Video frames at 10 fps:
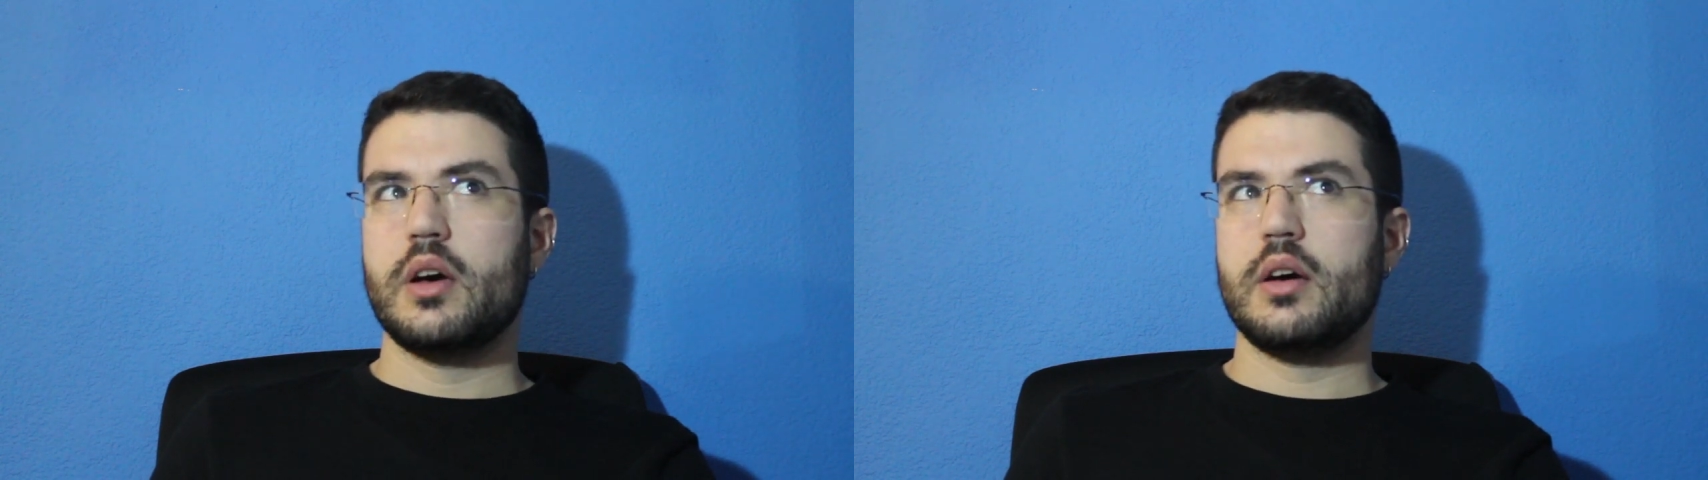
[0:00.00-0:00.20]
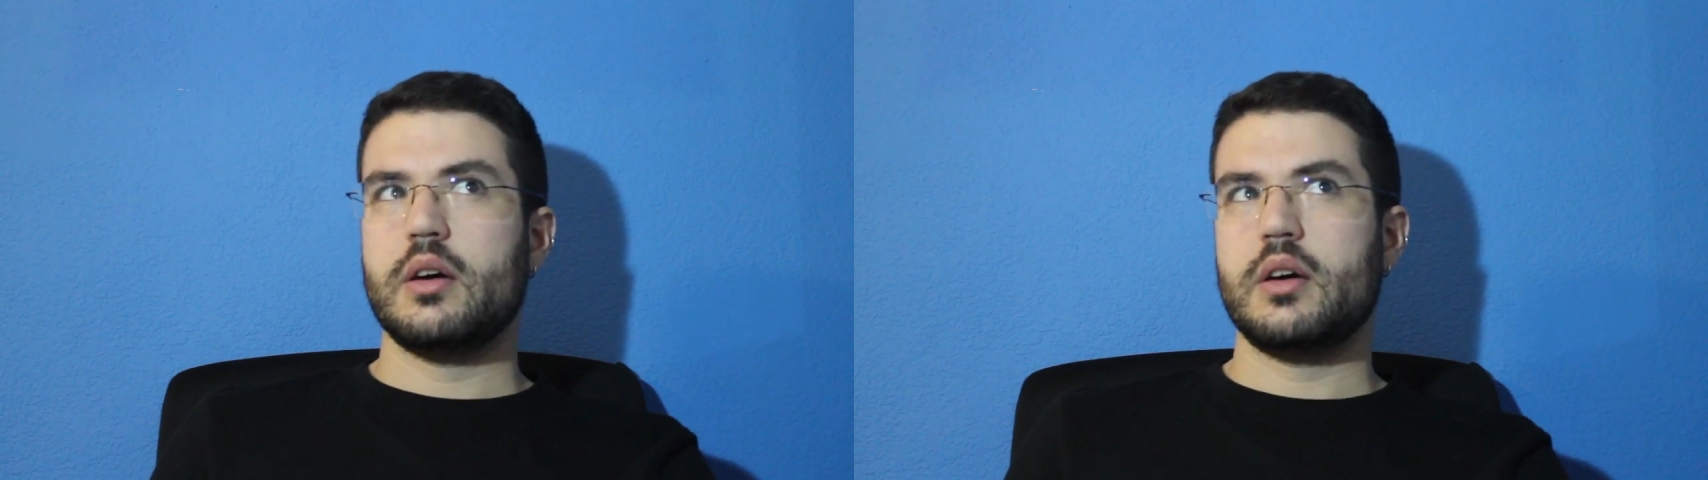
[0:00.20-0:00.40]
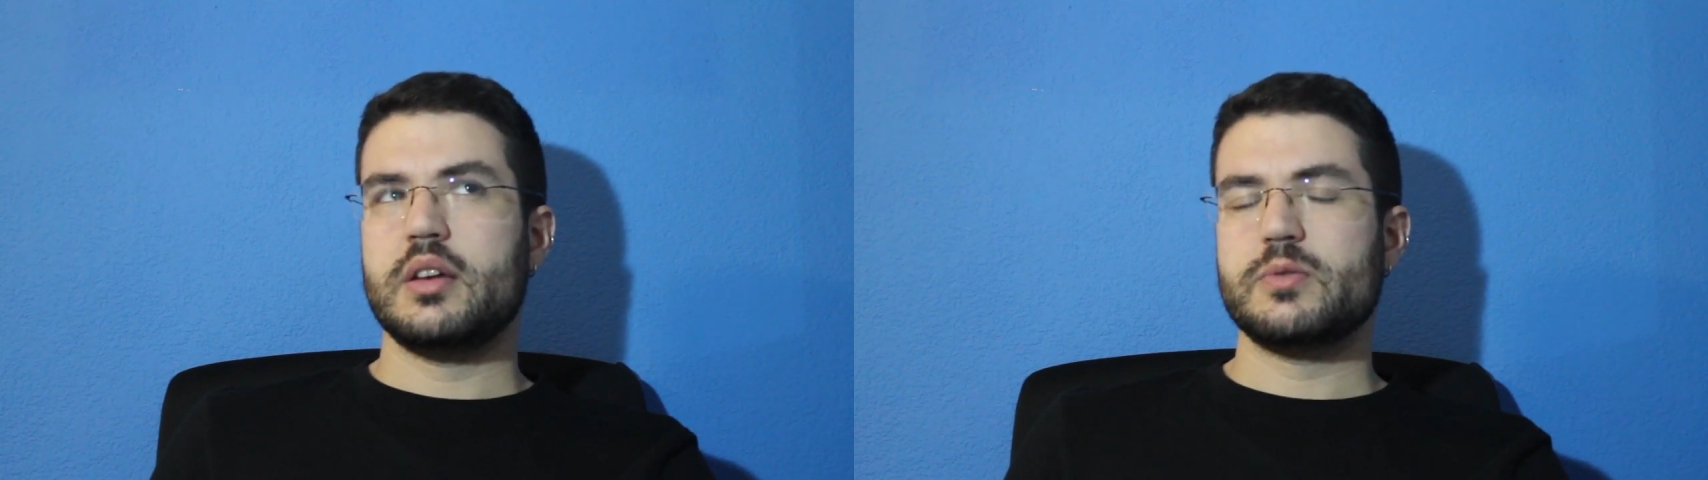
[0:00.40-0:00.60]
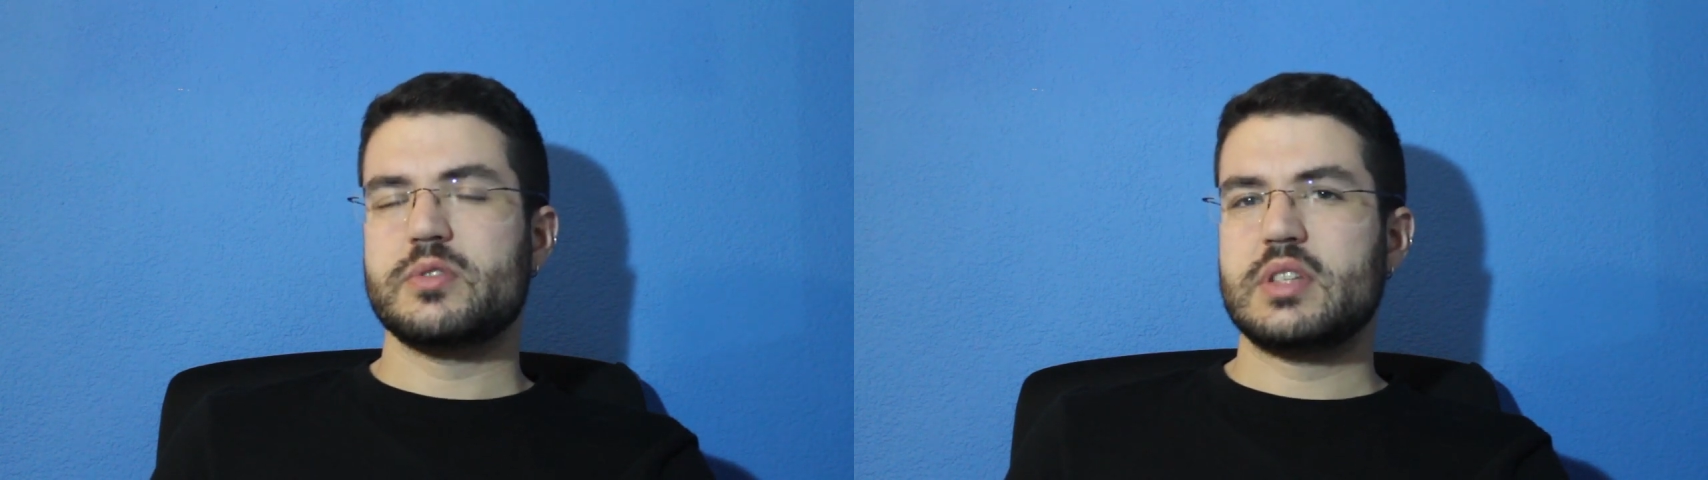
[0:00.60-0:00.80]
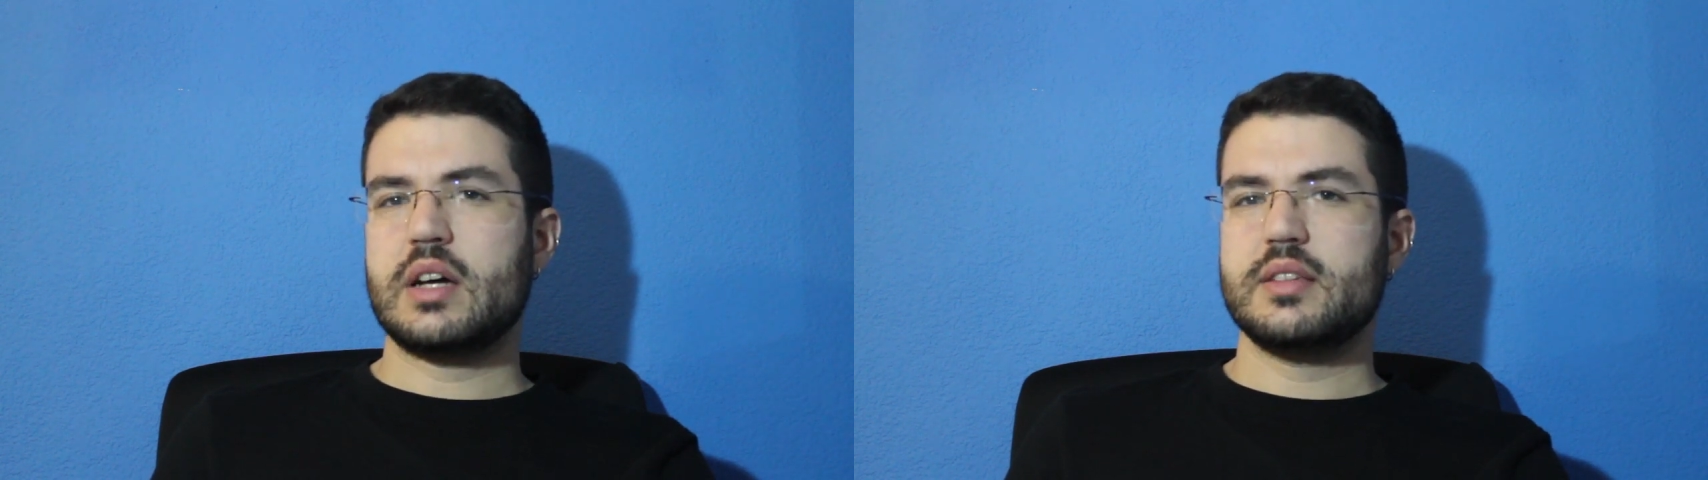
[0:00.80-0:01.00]
An
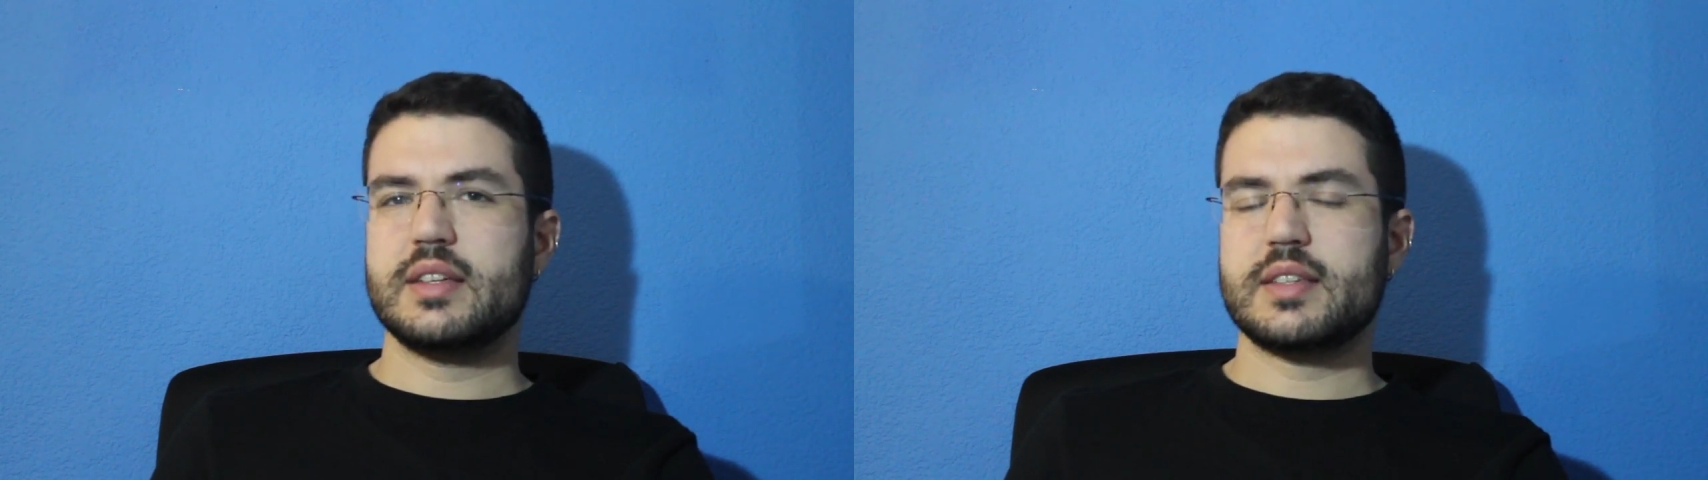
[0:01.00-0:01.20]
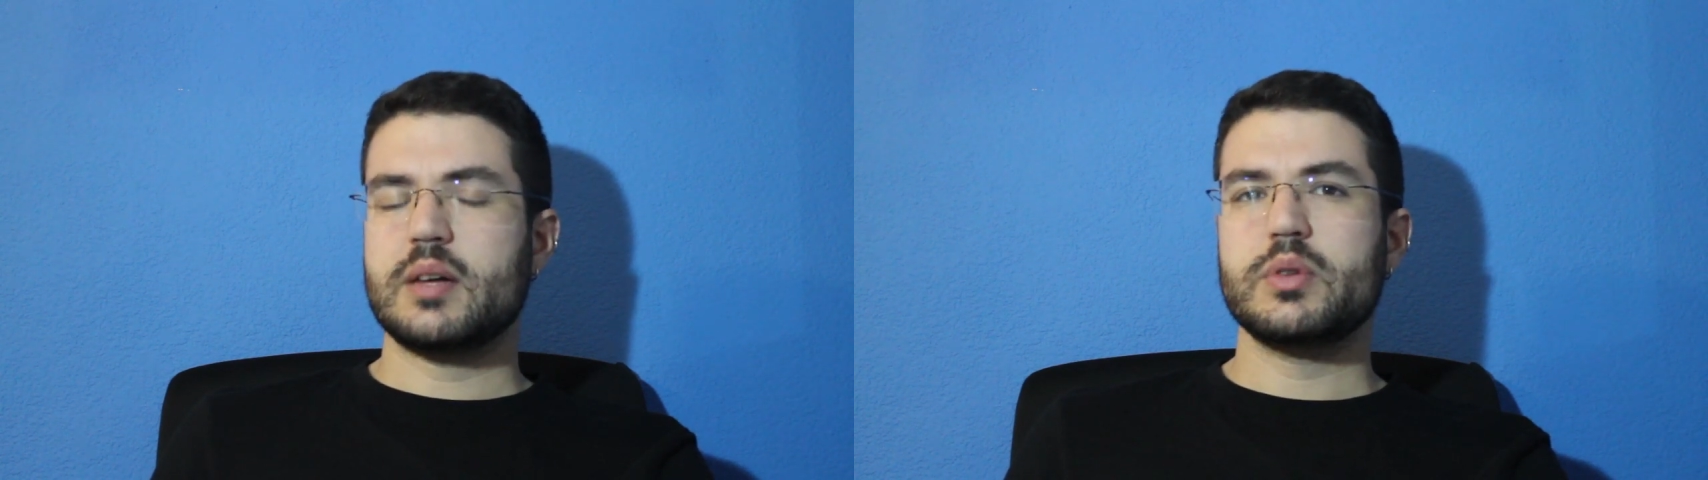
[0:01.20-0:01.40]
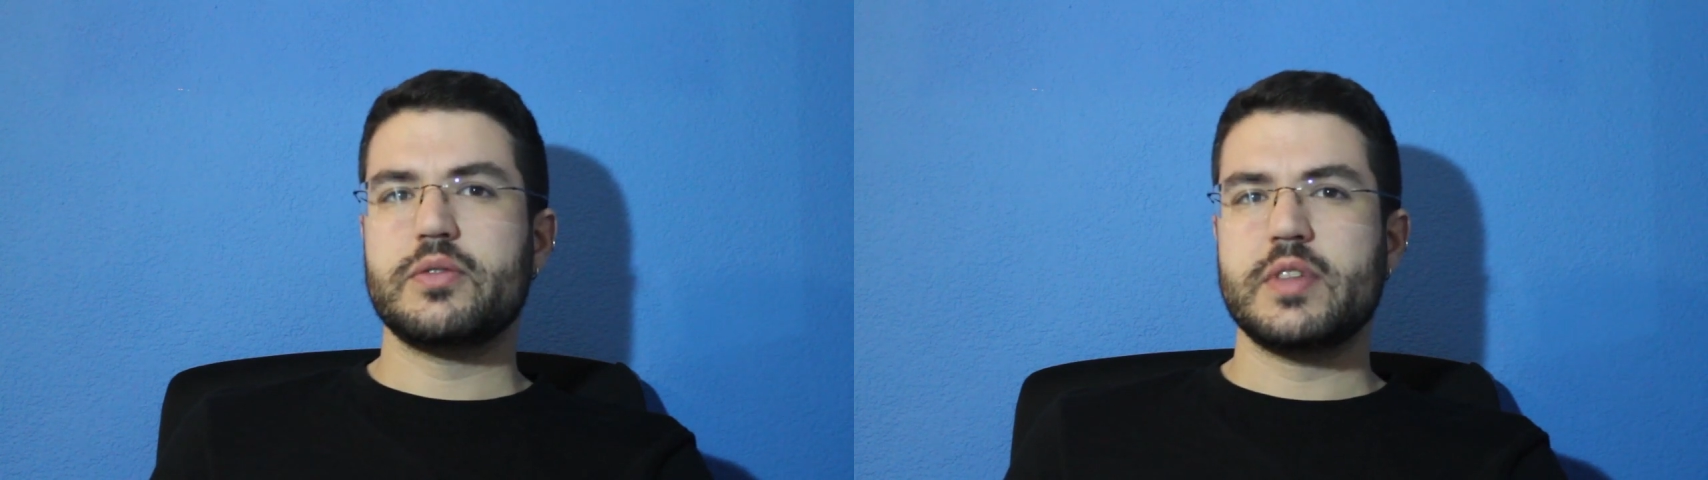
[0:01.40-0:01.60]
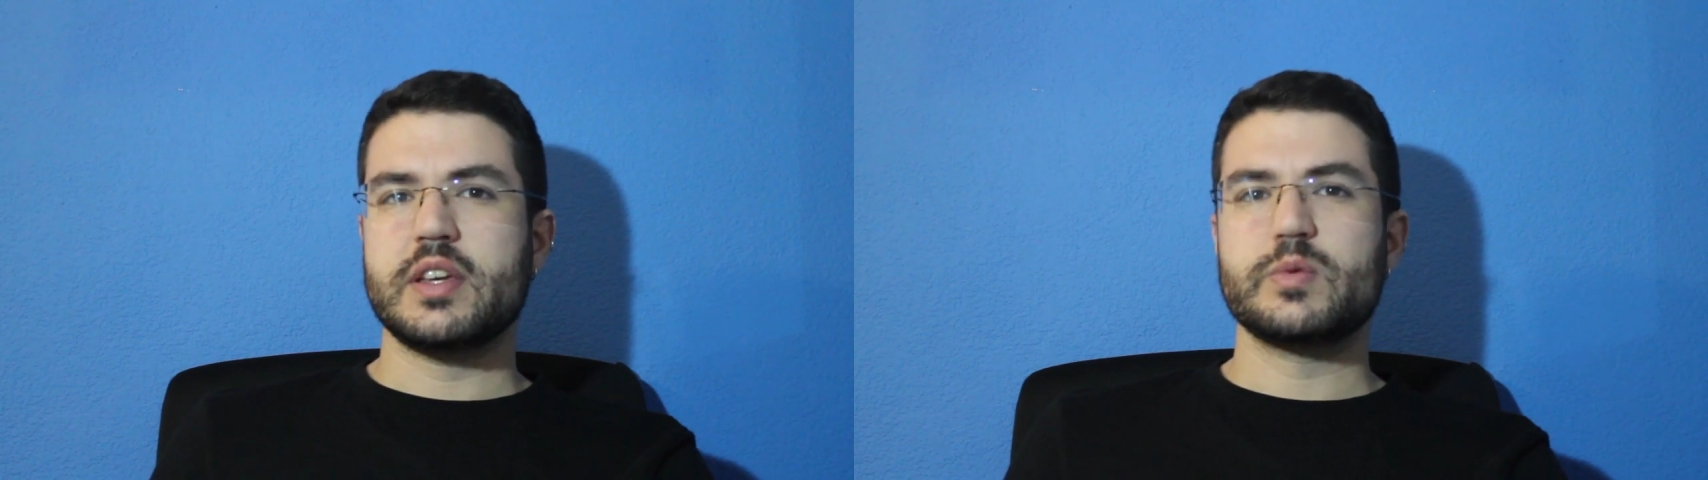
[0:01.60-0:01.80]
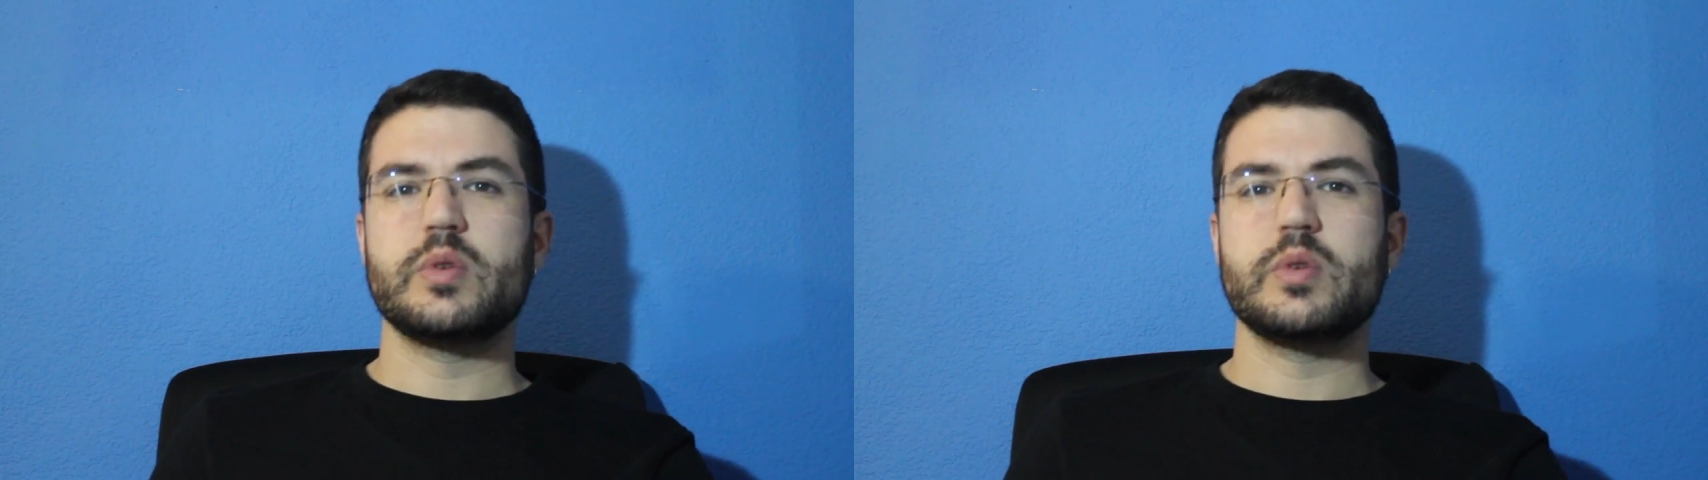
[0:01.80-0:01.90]
outstanding example of this